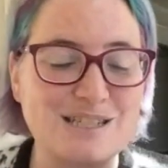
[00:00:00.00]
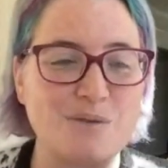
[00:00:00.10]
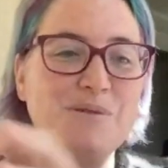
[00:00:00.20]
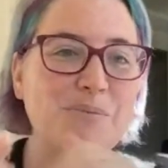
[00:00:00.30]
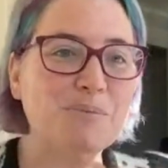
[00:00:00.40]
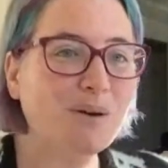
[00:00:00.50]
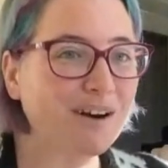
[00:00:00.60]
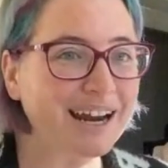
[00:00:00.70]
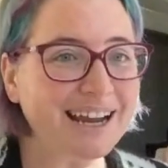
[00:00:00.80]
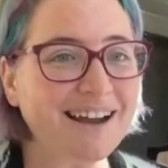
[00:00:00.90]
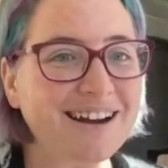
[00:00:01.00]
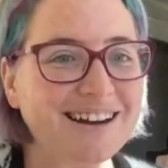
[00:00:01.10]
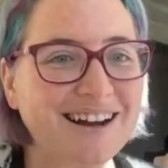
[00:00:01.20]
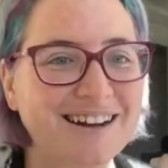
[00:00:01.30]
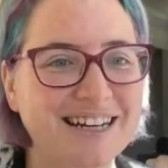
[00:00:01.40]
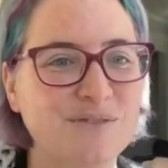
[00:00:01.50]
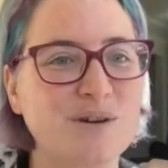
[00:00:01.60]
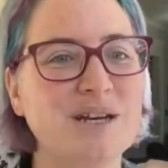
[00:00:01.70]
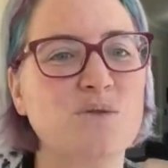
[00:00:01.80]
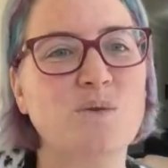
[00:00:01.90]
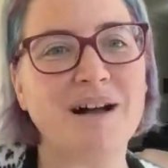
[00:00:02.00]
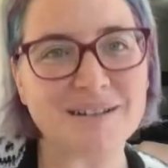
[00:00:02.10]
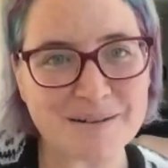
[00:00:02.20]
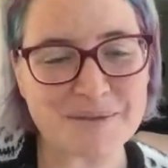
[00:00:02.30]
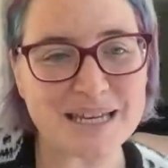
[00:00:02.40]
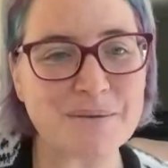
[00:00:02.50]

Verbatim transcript: So I'm going to bring her on. If we can welcome the